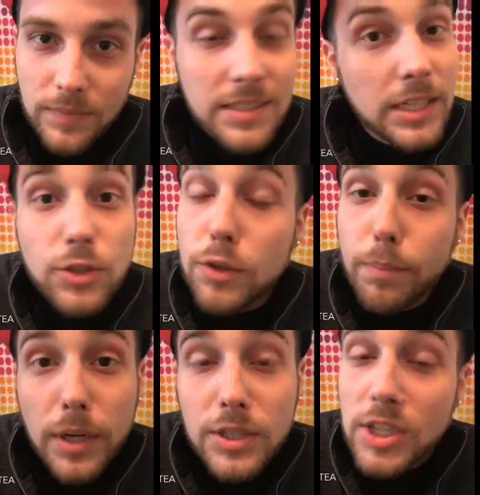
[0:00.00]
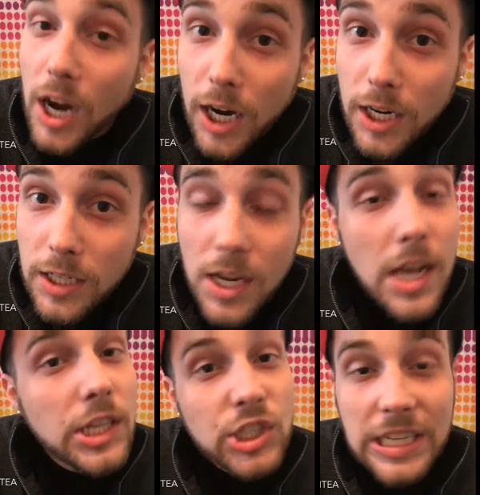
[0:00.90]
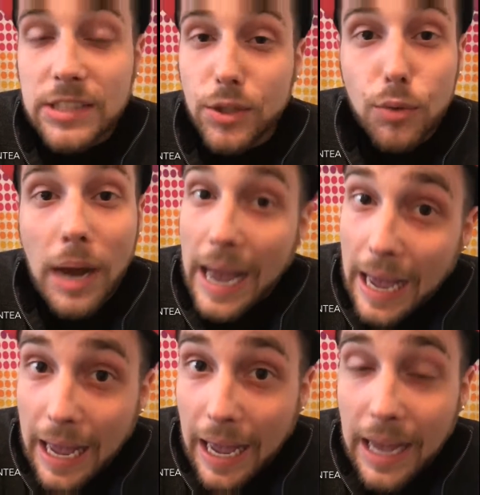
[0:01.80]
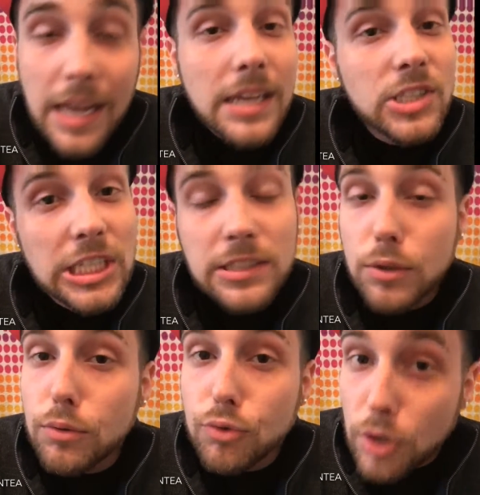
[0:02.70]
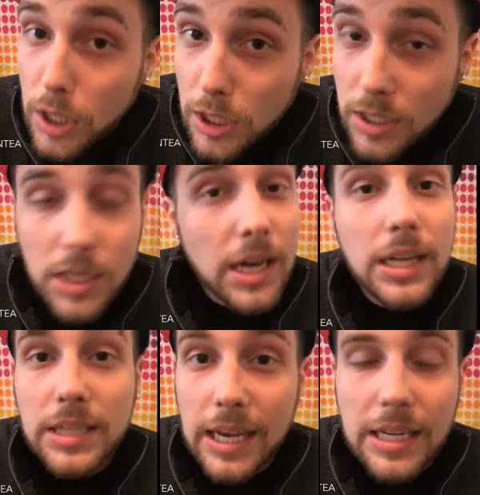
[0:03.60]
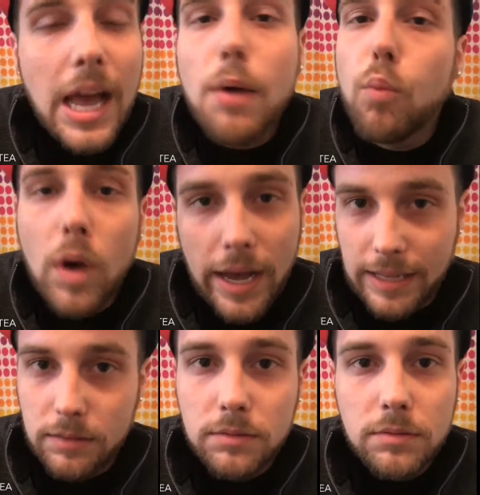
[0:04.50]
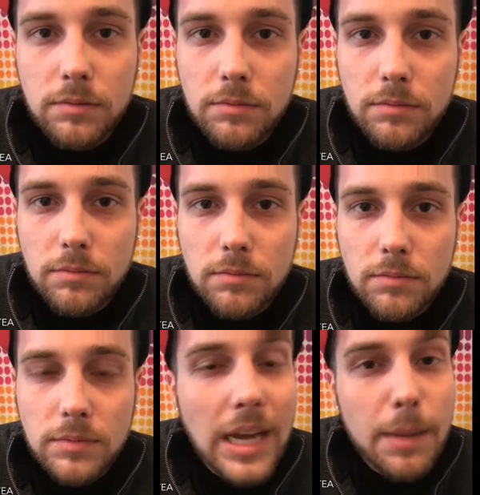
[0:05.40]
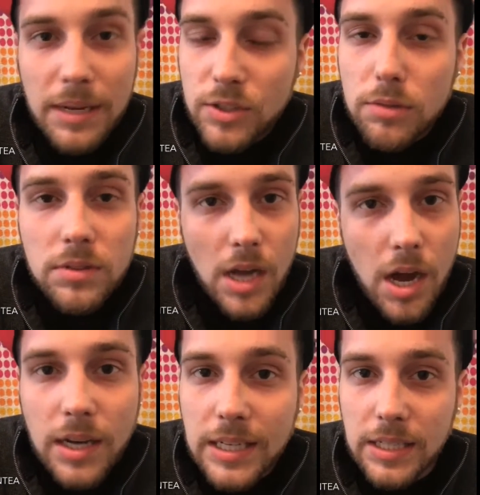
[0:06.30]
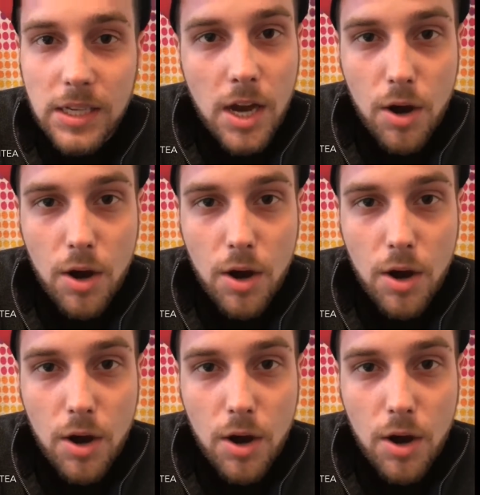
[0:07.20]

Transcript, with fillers: Did you push her? She too high? She too drunk? Her leg? What? Not about your dog and your